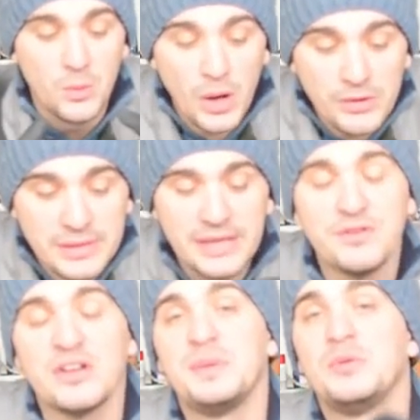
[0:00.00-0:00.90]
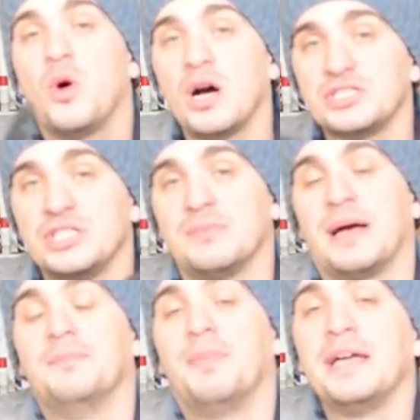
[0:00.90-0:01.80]
Well, if you have been watching
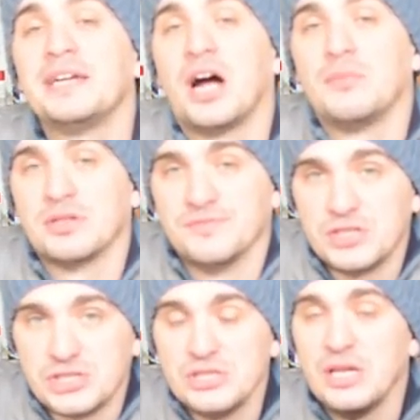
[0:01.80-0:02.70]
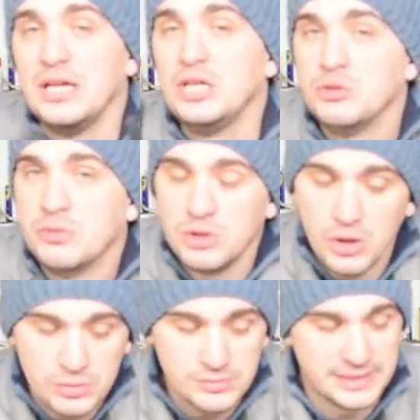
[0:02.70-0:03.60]
my bike carb conversion, you will
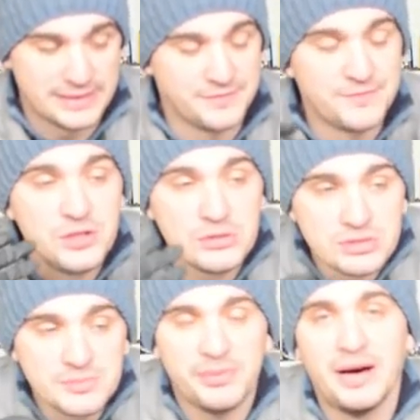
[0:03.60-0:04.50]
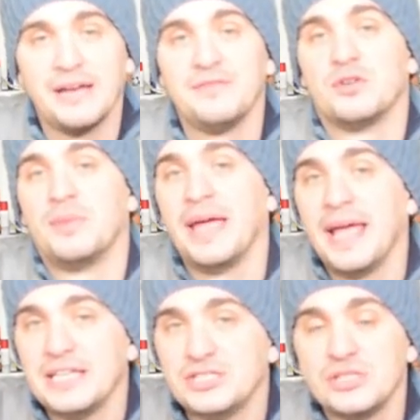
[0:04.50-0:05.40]
know that the fuel supply for my
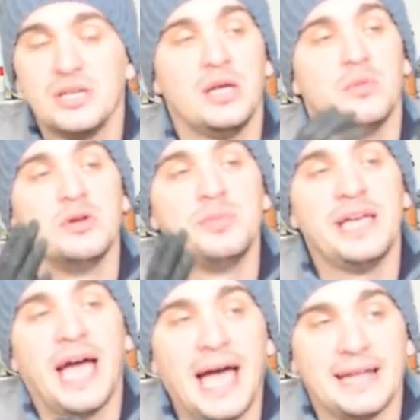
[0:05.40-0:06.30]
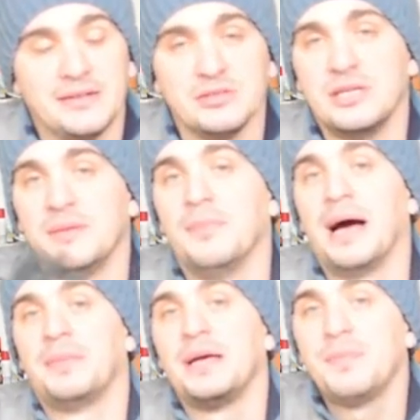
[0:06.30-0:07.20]
engine will be handled
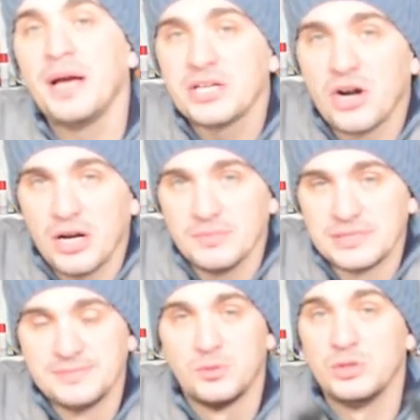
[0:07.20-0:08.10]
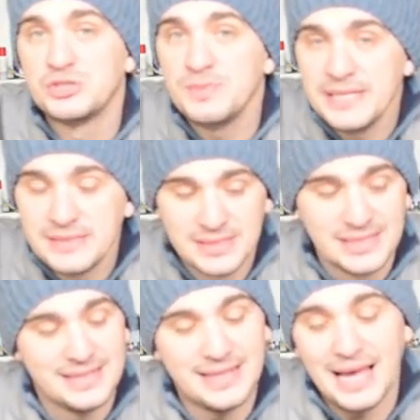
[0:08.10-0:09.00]
by my bike carbs, which means
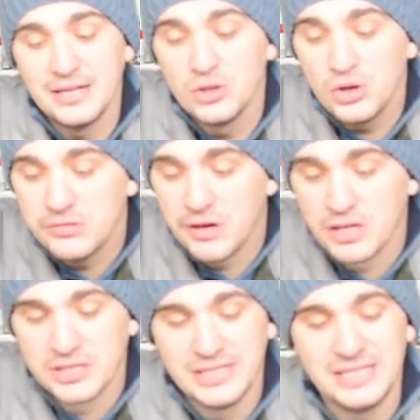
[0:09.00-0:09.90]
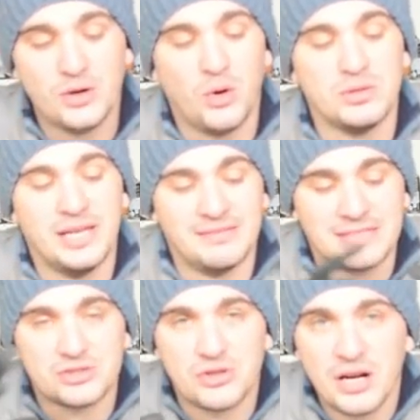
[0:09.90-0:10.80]
that I no longer need all the
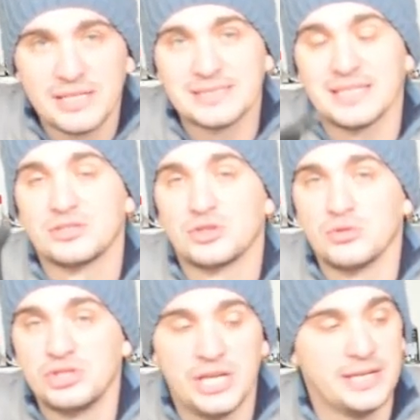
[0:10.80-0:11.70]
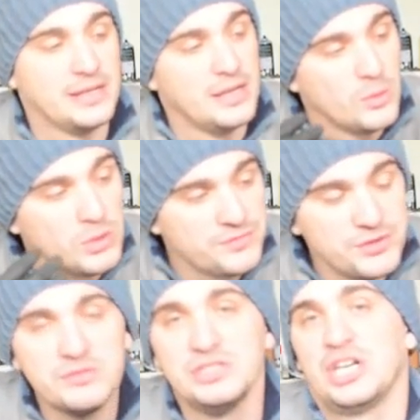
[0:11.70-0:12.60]
electronics associated with
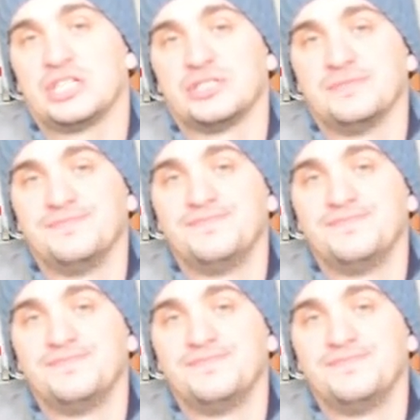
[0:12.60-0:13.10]
fuel injection.